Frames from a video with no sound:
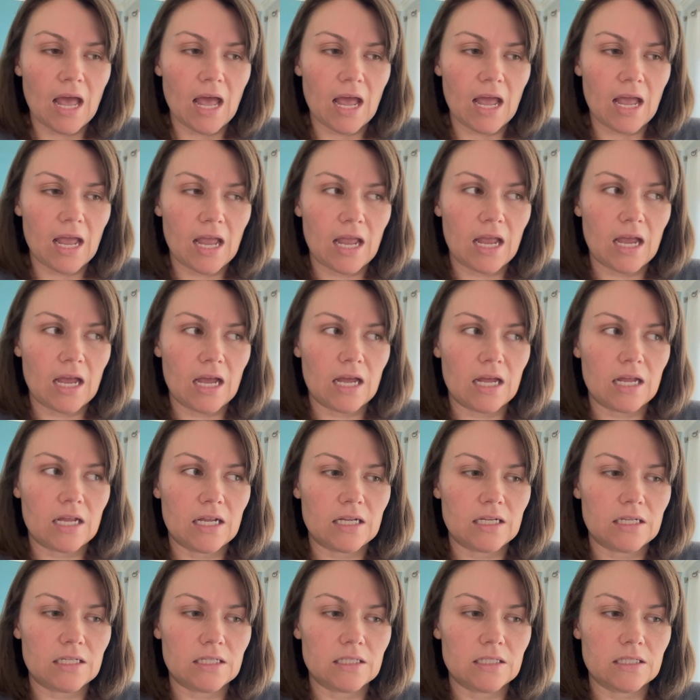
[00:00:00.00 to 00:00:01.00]

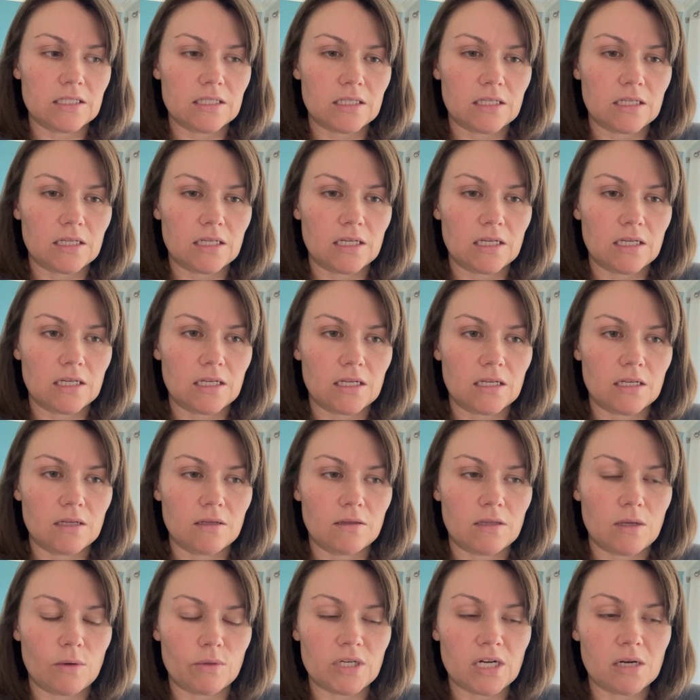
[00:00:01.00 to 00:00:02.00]
And
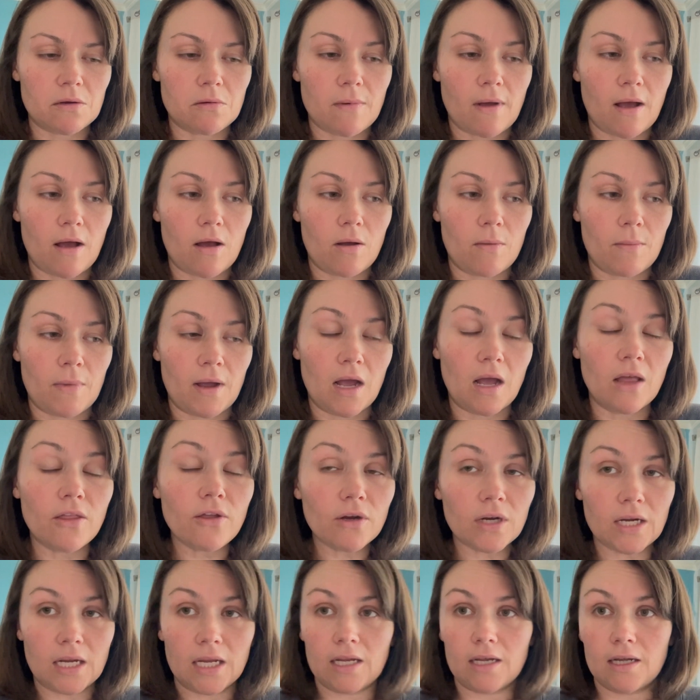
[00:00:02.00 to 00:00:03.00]
they were talking about my
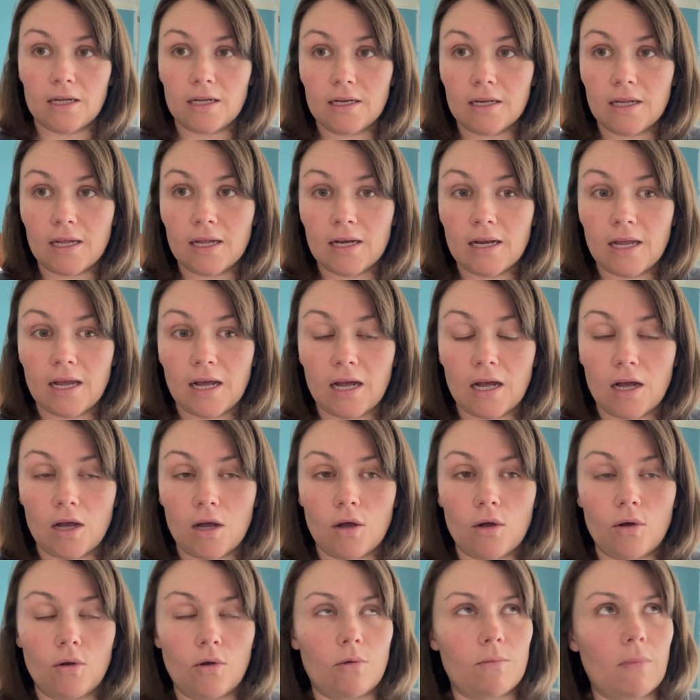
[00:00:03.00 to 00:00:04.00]
other aunt and
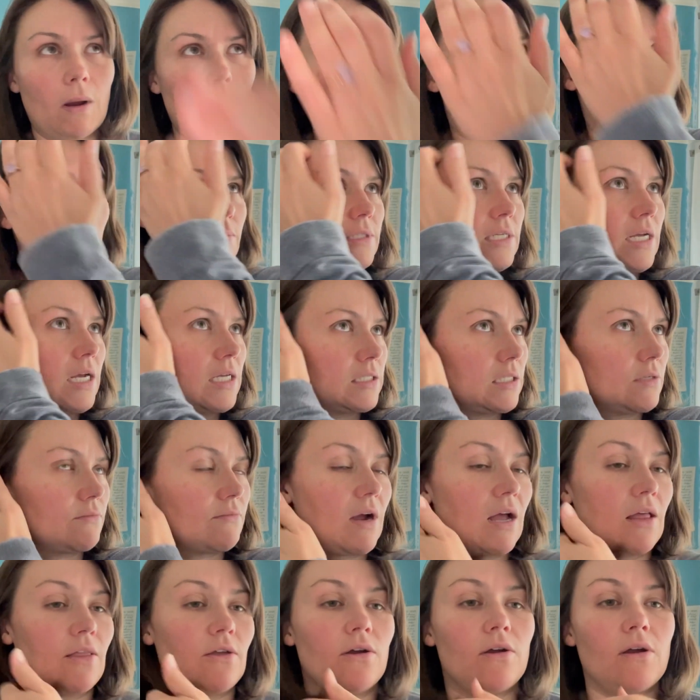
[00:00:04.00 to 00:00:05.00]
how, or my mom's cousin
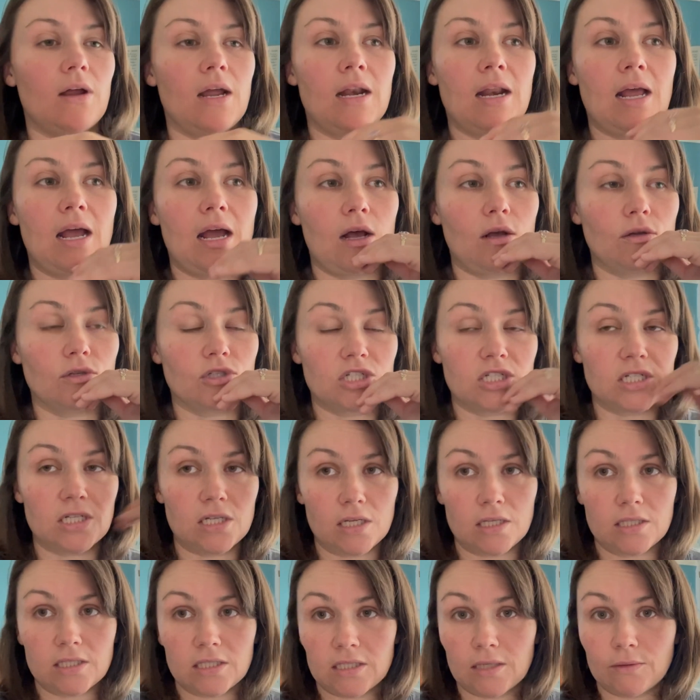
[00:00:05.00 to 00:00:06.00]
rather, and how
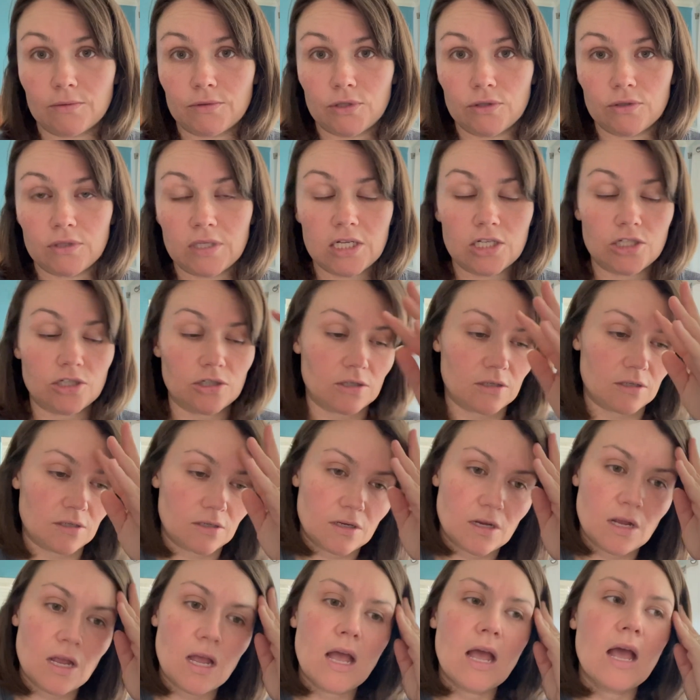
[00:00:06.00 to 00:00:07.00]
she's a substitute teacher.
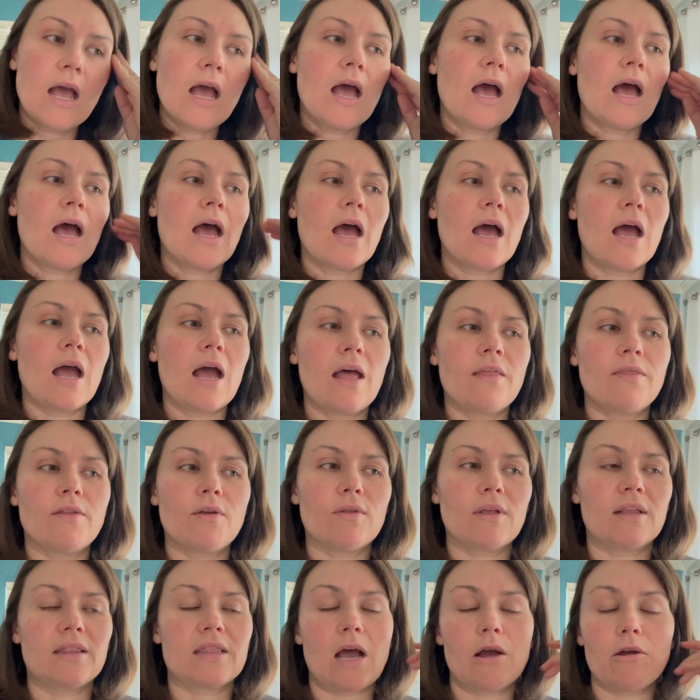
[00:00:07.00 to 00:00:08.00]
And they're
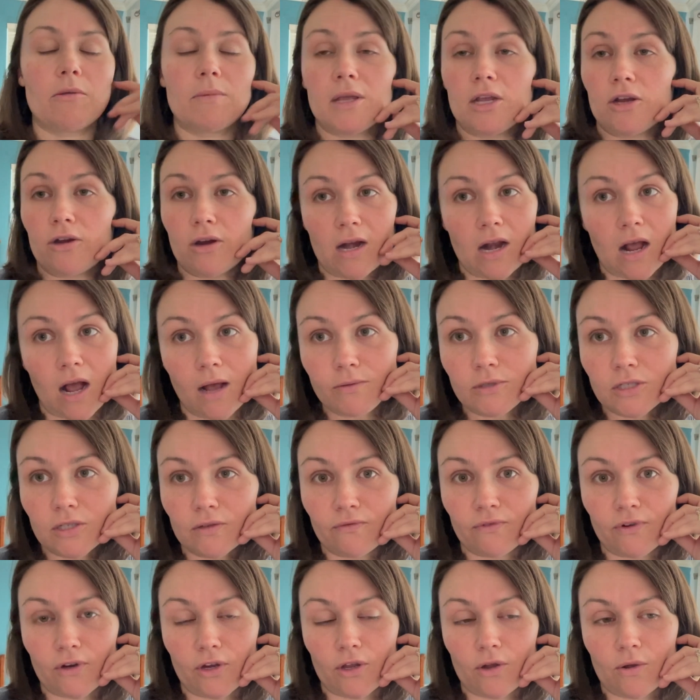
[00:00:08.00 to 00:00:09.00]
like, that would be a great
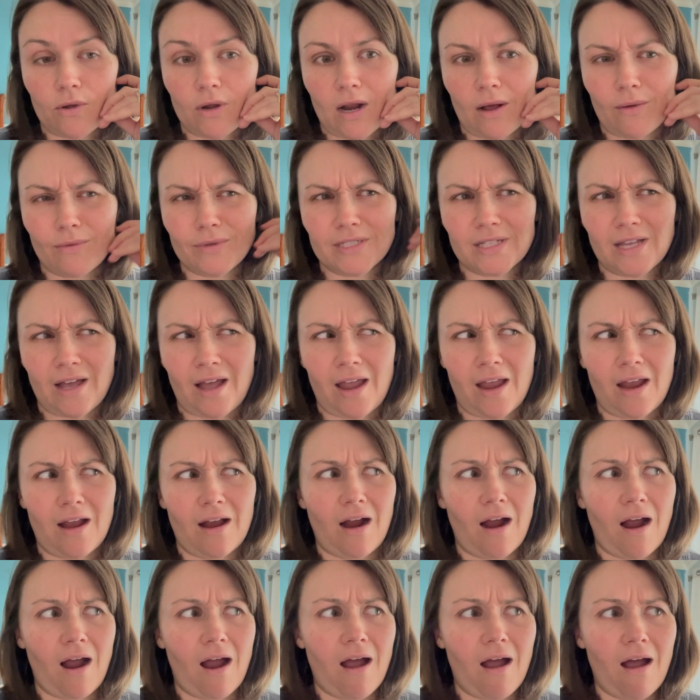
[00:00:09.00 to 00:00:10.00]
option for you. And I was like,
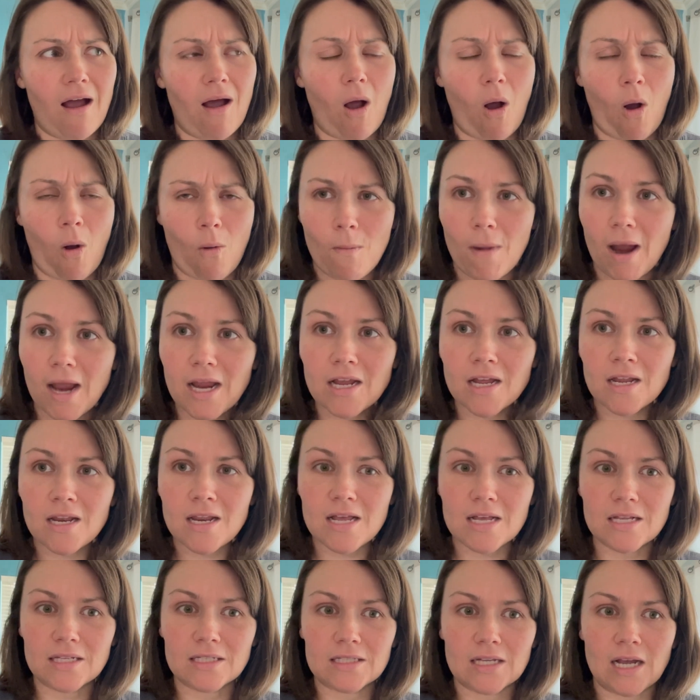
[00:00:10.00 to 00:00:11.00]
oh my
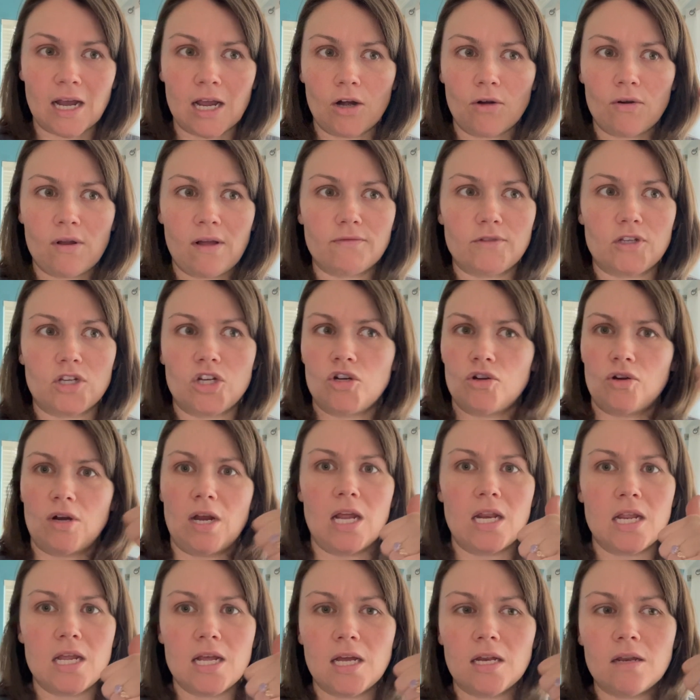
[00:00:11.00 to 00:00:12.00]
goodness, I don't have to
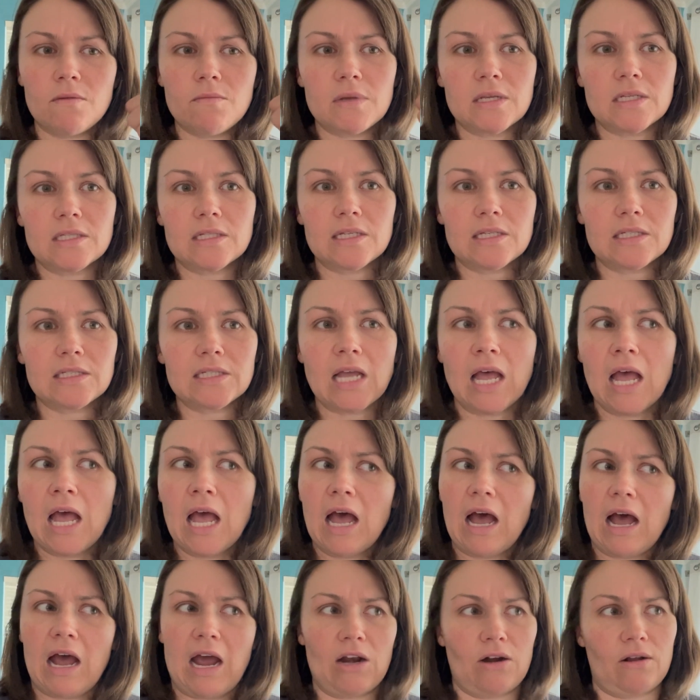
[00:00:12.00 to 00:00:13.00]
create any kind of business.
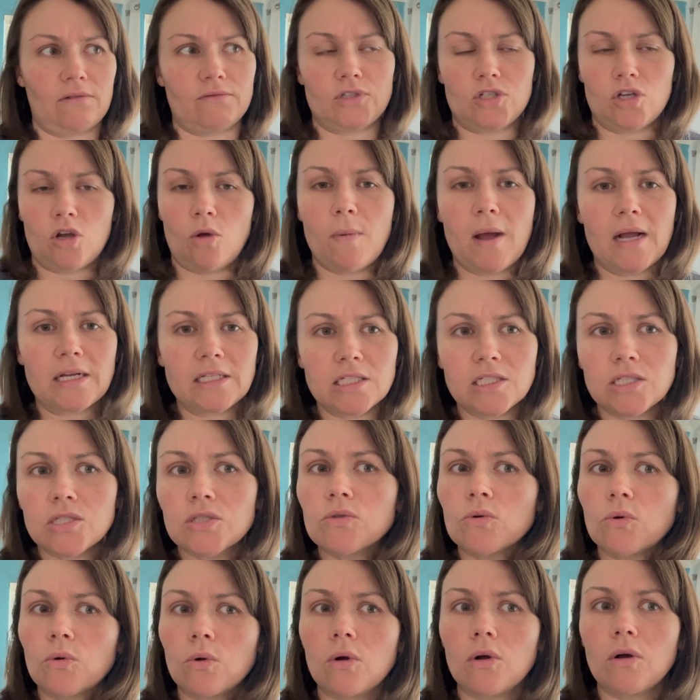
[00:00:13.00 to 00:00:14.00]
I don't have to go back to
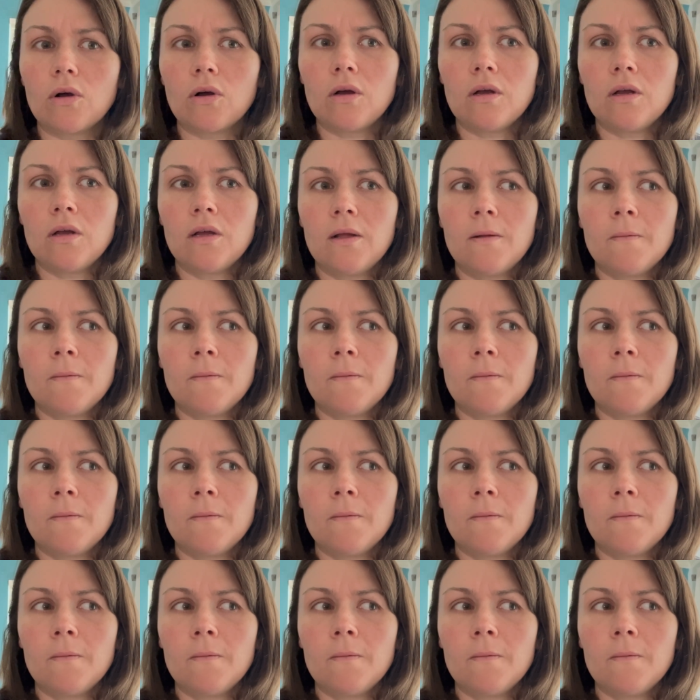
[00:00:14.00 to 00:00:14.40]
school.